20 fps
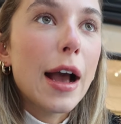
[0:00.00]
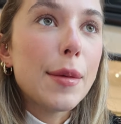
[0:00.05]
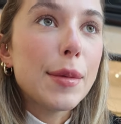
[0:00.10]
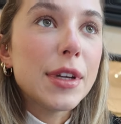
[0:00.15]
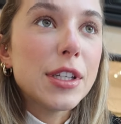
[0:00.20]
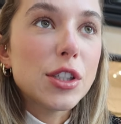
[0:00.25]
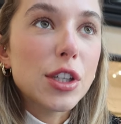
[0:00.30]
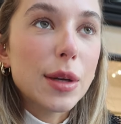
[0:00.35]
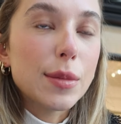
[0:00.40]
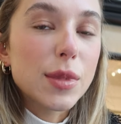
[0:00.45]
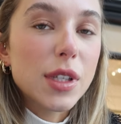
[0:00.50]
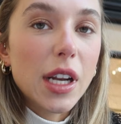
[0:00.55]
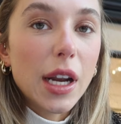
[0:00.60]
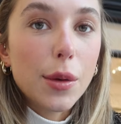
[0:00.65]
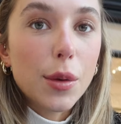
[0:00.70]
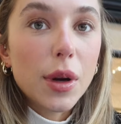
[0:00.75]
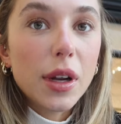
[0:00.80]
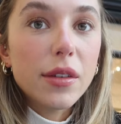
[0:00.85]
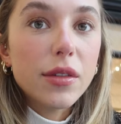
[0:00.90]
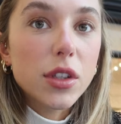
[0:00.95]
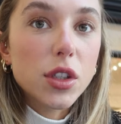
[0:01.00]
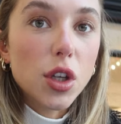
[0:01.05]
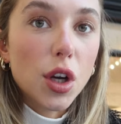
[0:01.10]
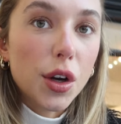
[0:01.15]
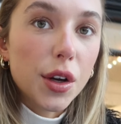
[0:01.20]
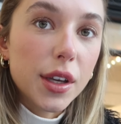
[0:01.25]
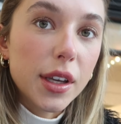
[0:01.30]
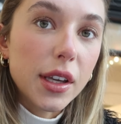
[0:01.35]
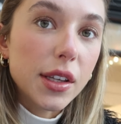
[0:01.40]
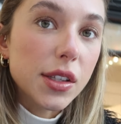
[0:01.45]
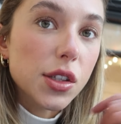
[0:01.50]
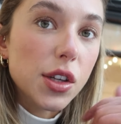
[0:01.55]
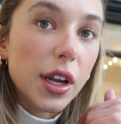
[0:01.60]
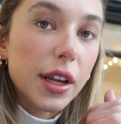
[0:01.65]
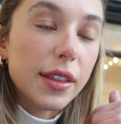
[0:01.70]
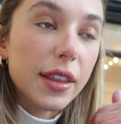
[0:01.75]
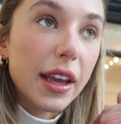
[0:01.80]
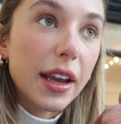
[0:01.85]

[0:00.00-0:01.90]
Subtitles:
I mean, James and I were even talking yesterday at